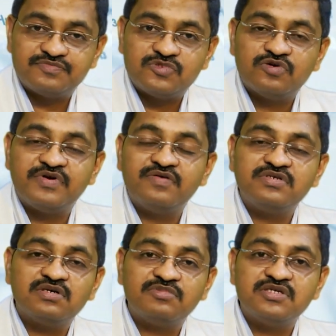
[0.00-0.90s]
so whenever
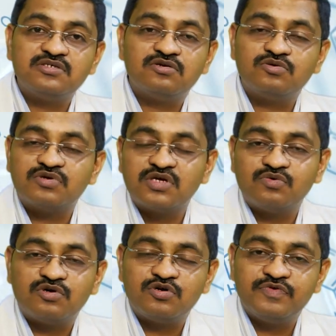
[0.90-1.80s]
somebody is not working,
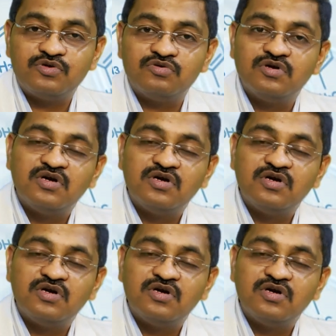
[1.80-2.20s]
what do?